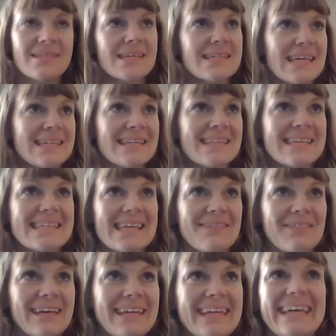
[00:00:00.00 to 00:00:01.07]
is that 10 to the
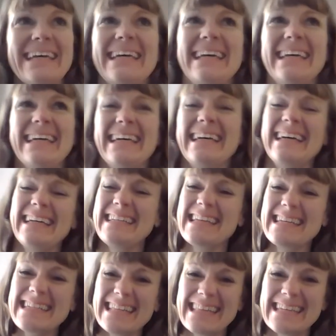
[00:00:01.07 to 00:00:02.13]
7?
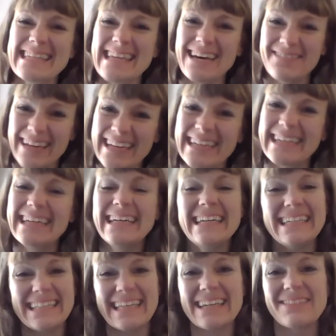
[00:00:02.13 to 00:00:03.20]
10 to the 7,
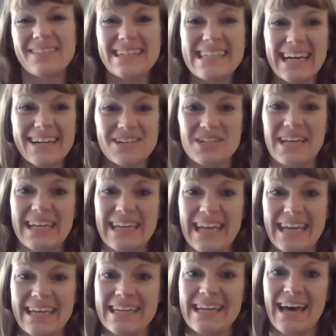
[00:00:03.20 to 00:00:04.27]
like reduction
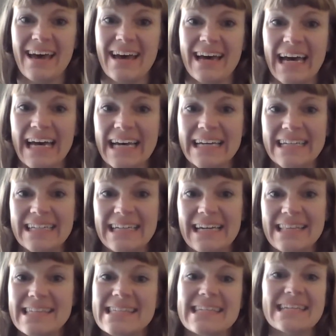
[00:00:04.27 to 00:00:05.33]
in
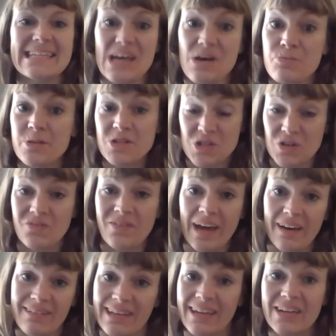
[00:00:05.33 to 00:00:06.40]
this like temperature
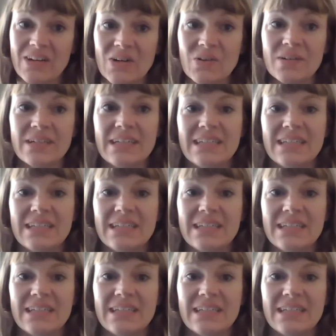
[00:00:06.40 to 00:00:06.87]
value.